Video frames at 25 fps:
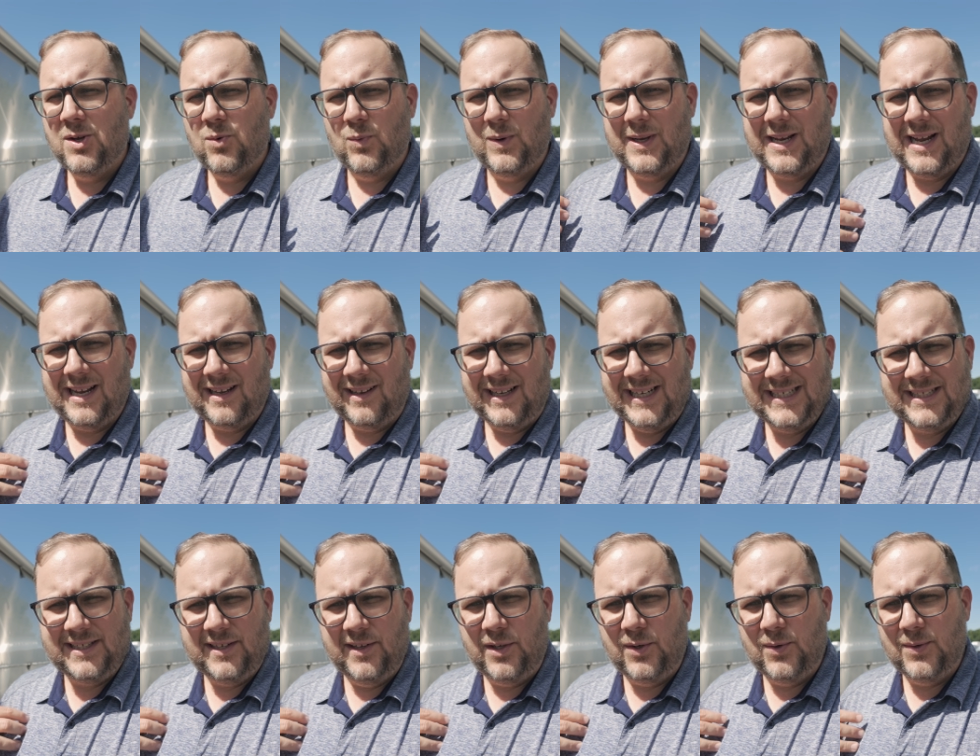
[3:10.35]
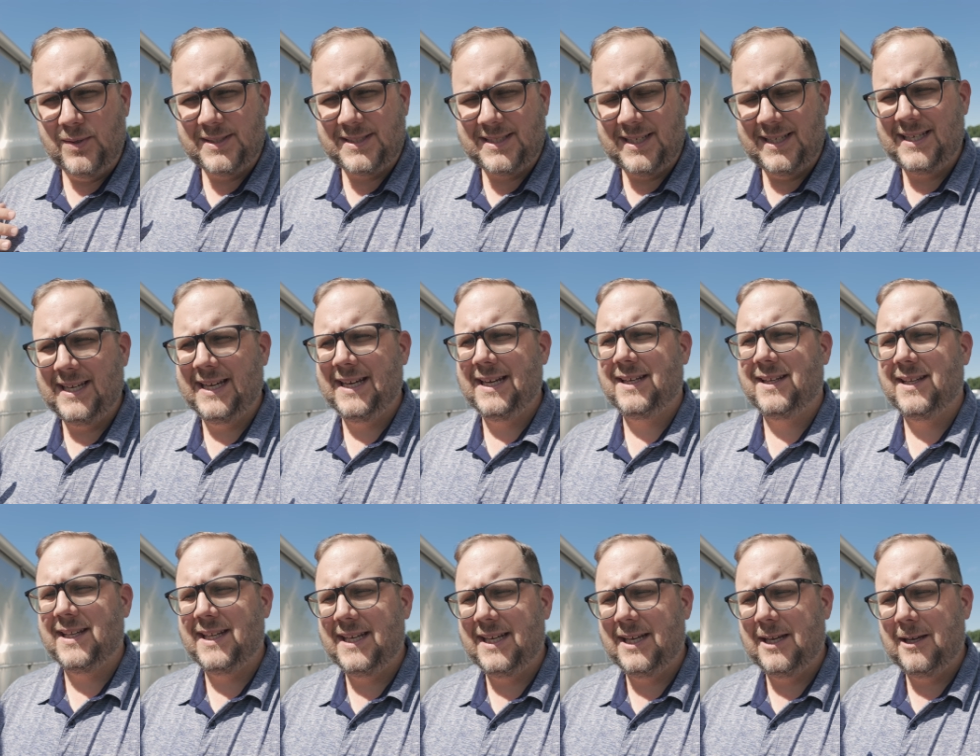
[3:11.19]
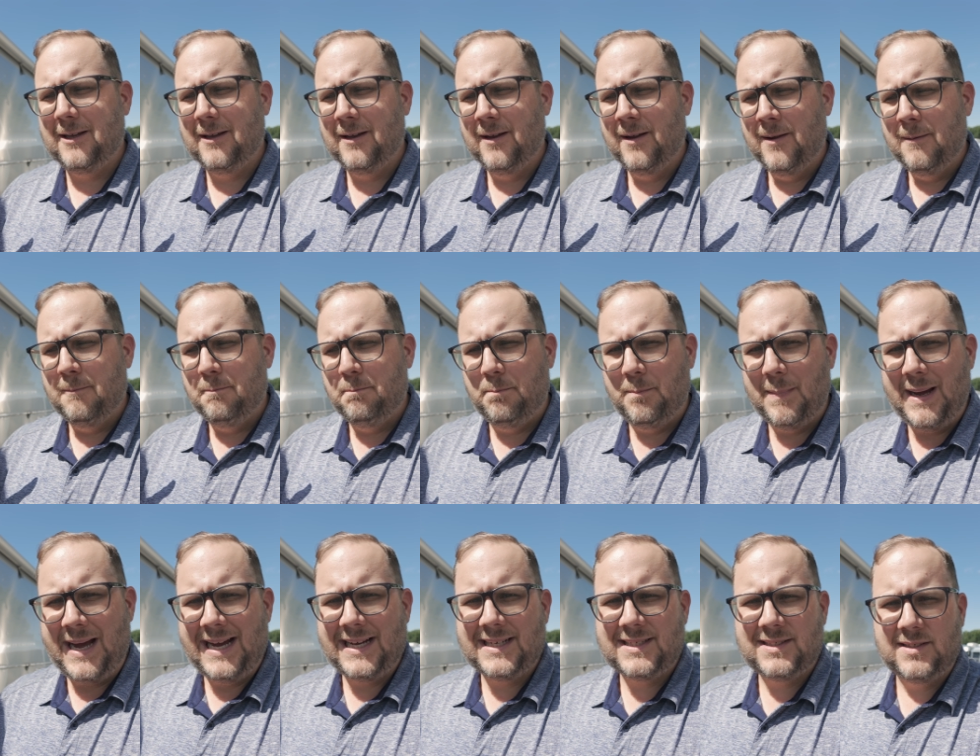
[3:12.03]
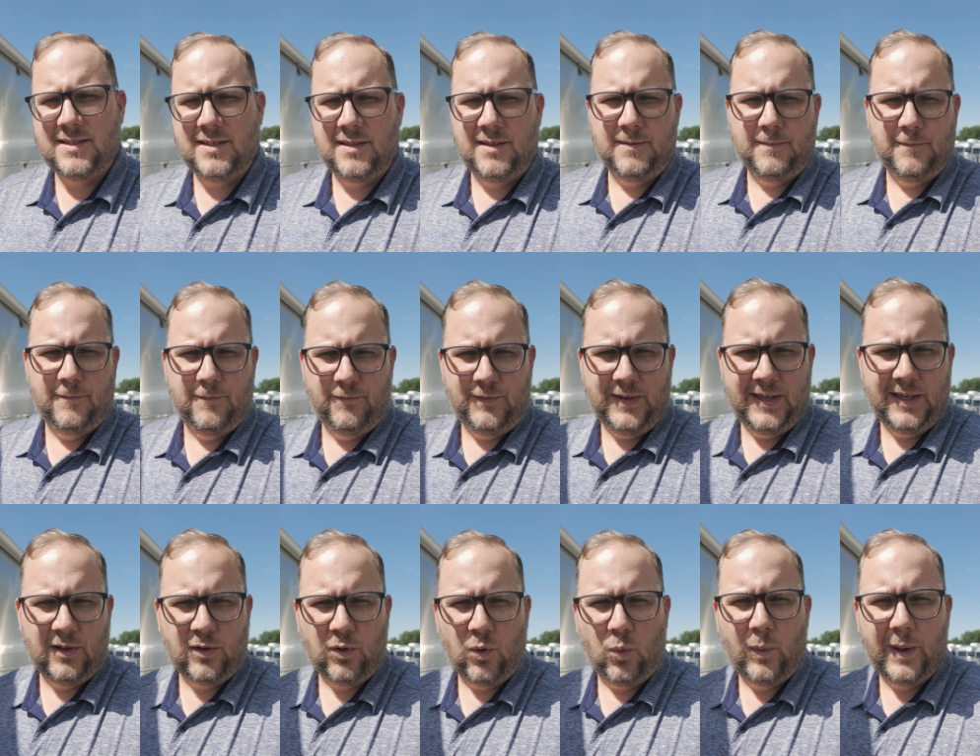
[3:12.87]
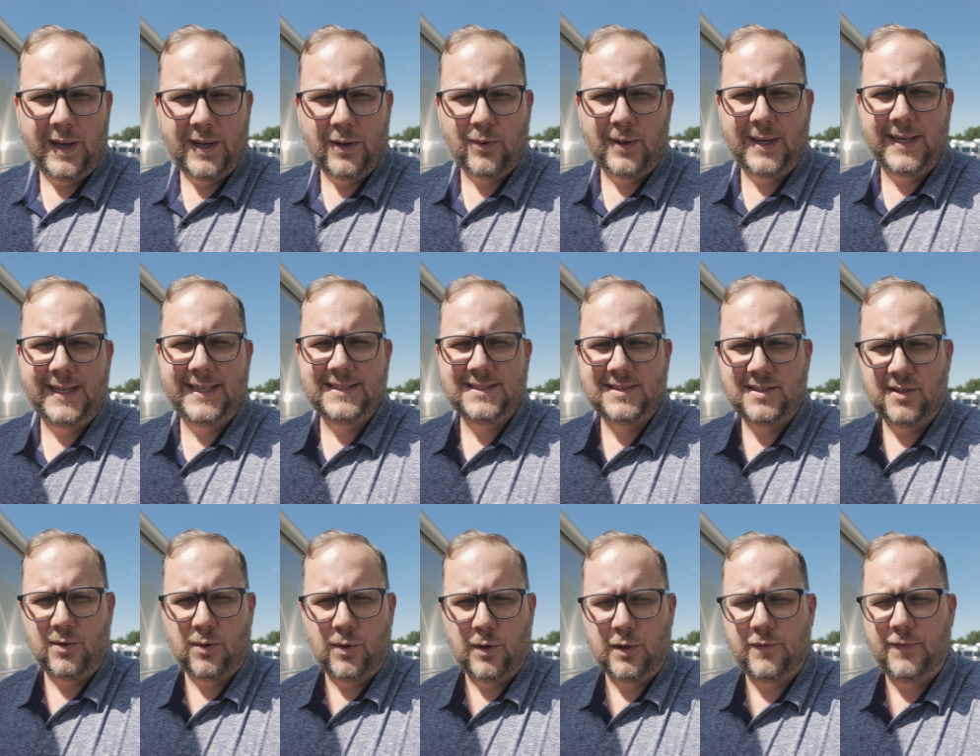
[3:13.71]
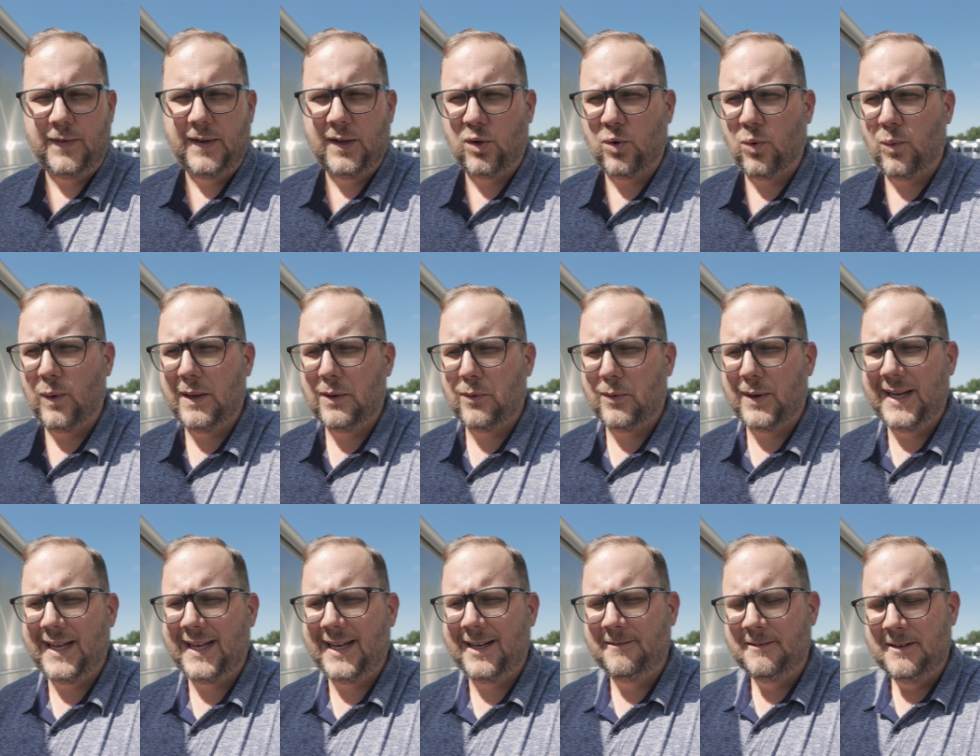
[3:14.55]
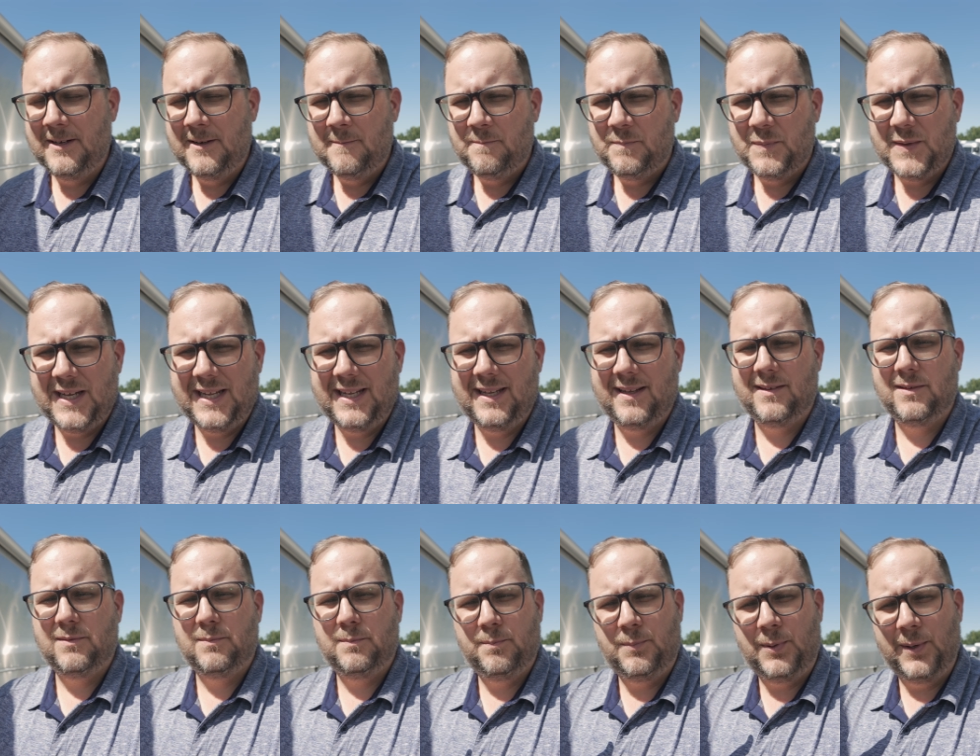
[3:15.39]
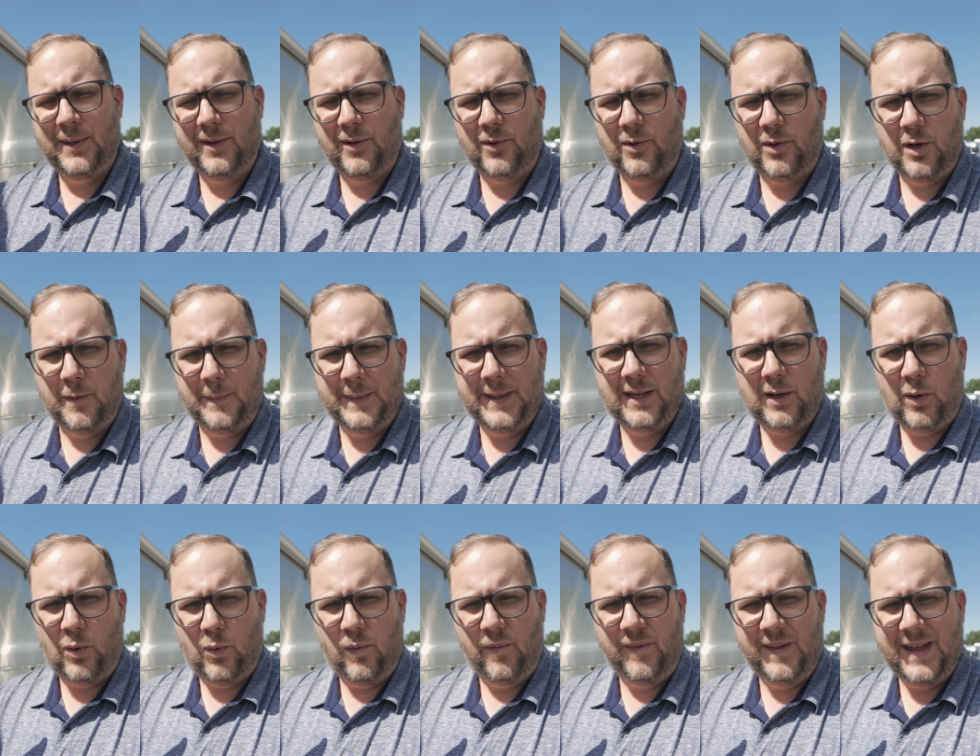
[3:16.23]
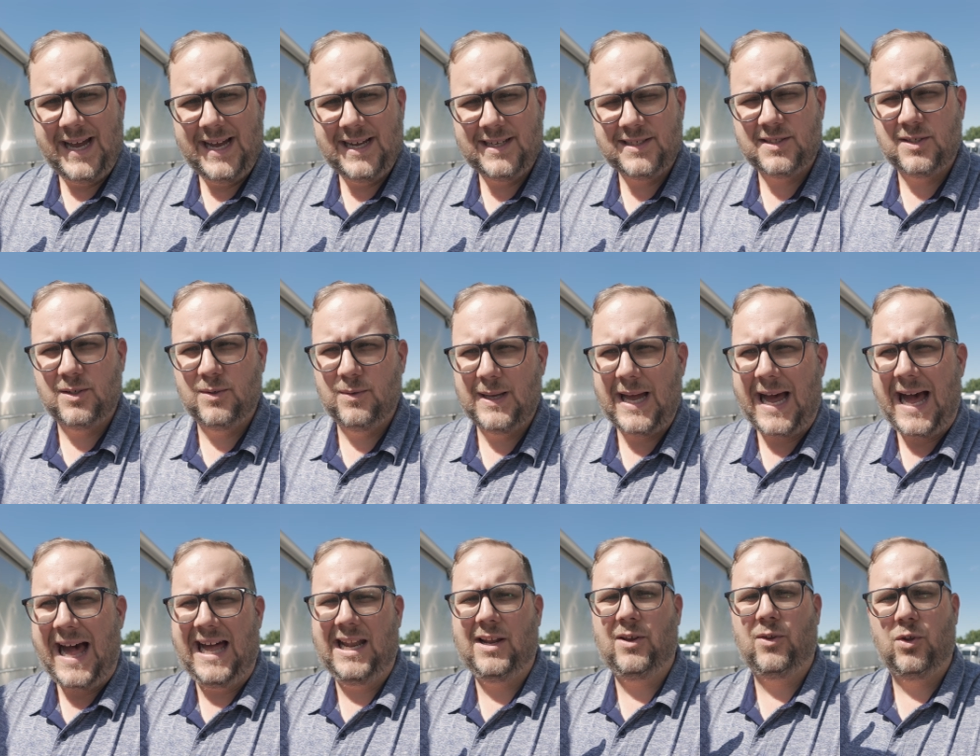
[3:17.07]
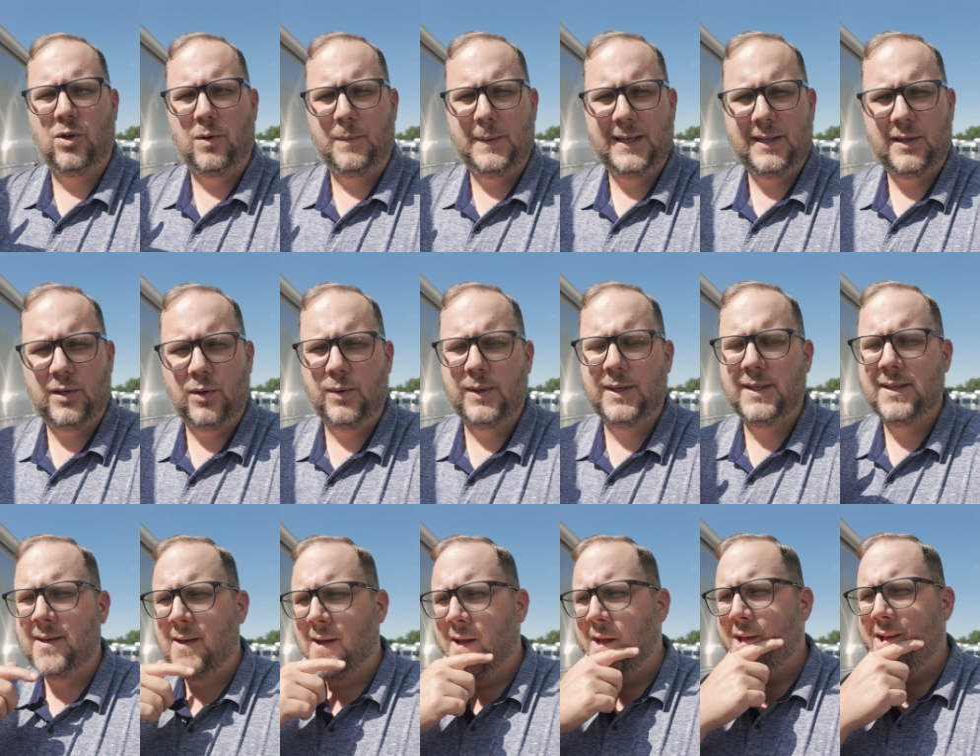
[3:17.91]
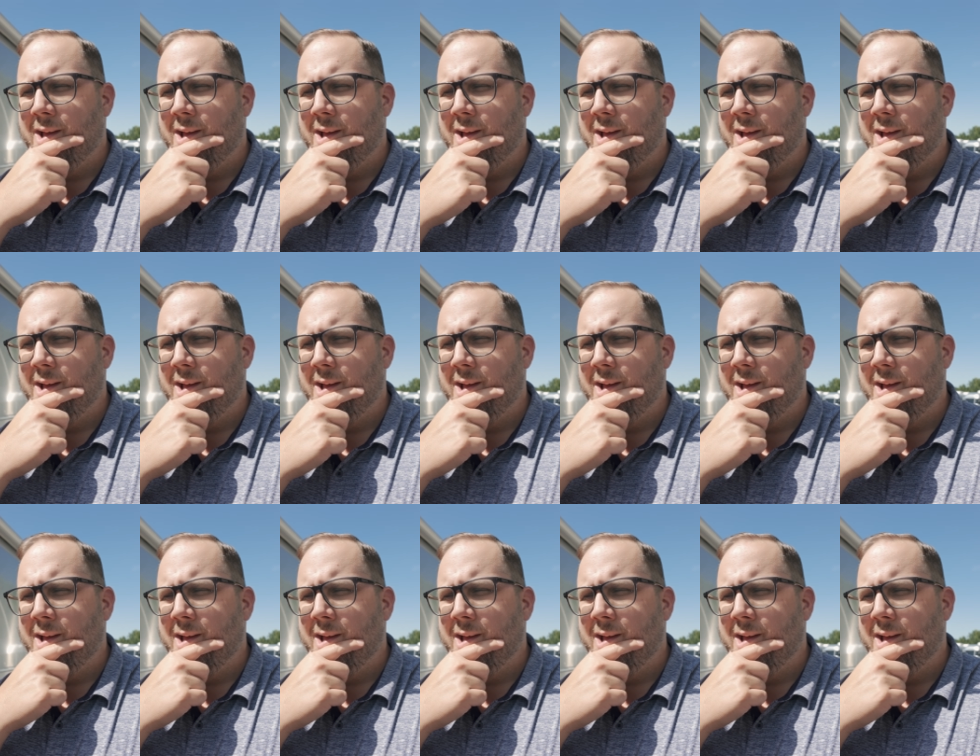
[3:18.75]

What I like to do is to take the max vehicle weight rating, so the gross vehicle weight rating, and put a little bit on that, so add a little bit to it.